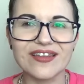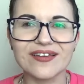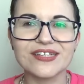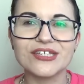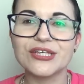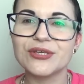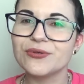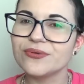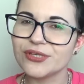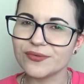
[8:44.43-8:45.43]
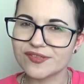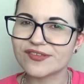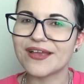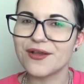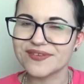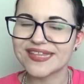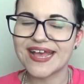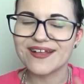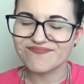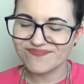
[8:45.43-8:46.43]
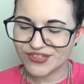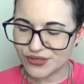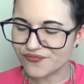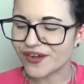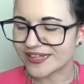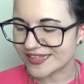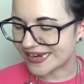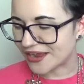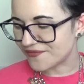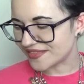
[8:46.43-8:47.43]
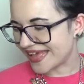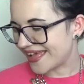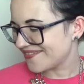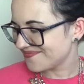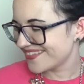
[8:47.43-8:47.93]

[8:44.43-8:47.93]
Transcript: like, you stay over there. You fucking stay over there.